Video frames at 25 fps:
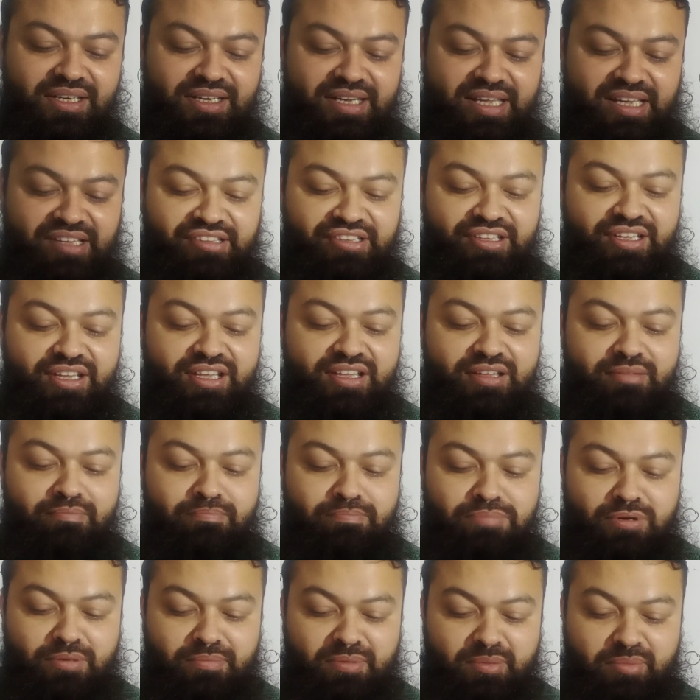Next,
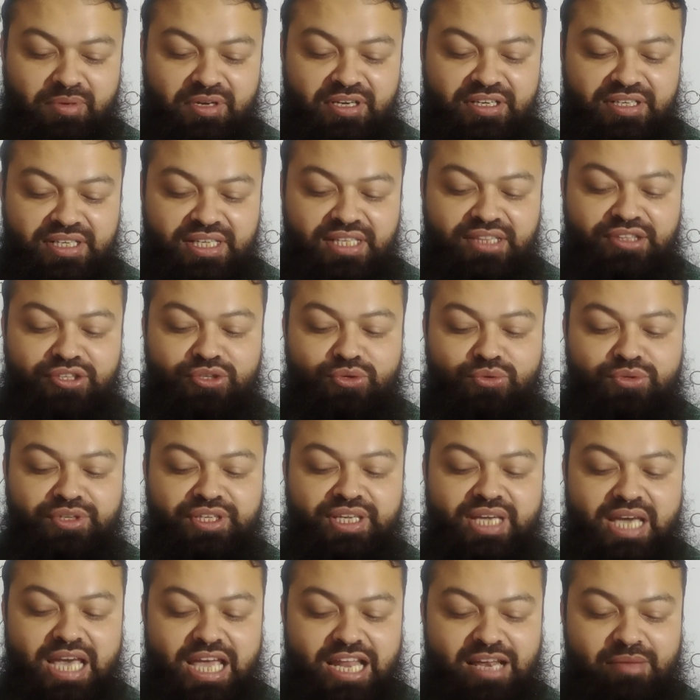probability
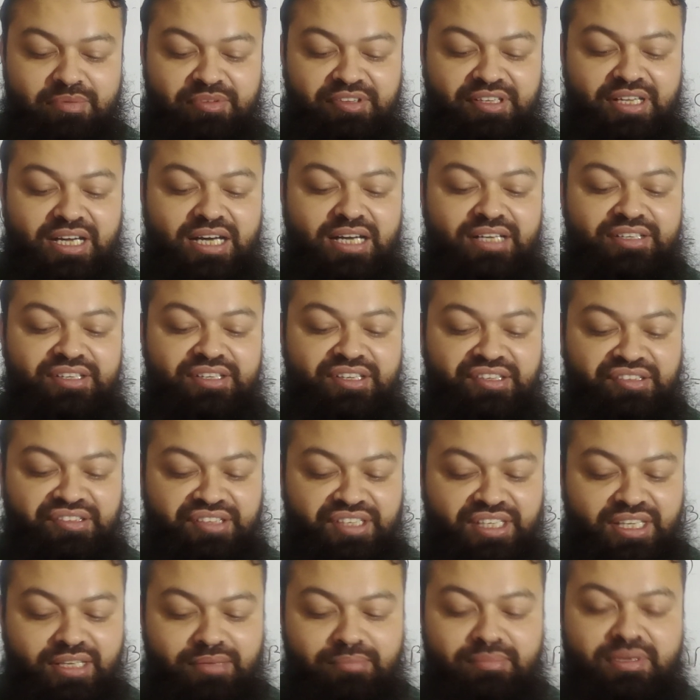theory helps a
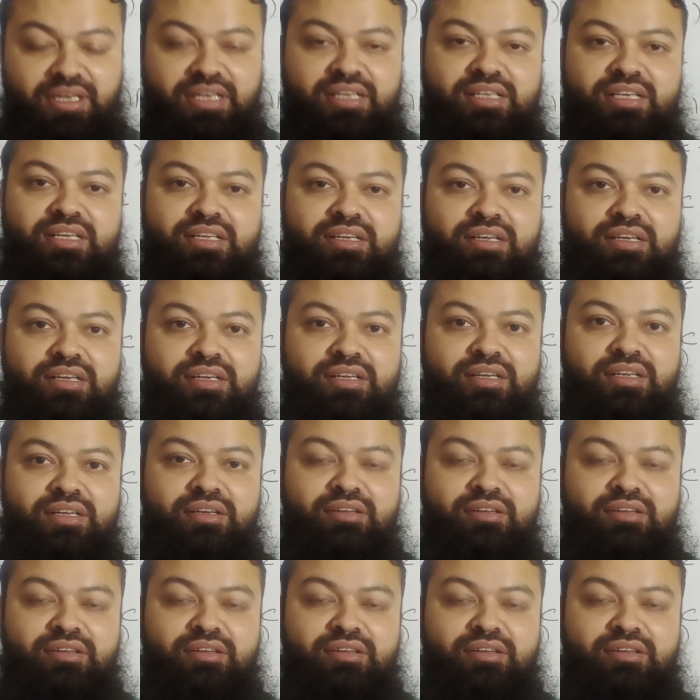decision maker